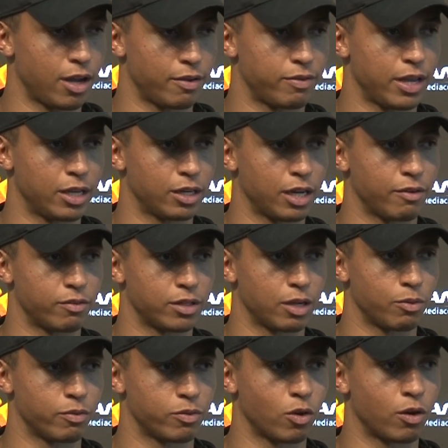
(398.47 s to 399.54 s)
have handled everything
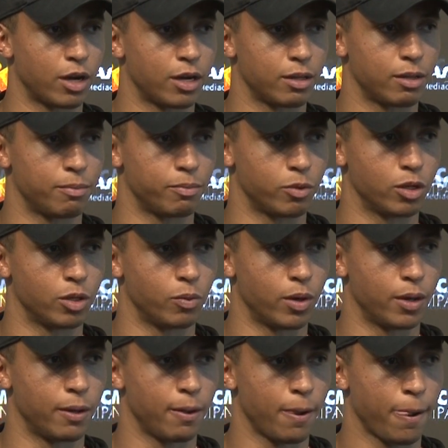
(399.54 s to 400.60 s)
we've thrown at them really
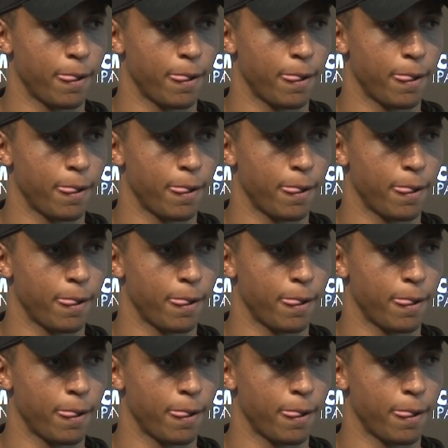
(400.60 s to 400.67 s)
well.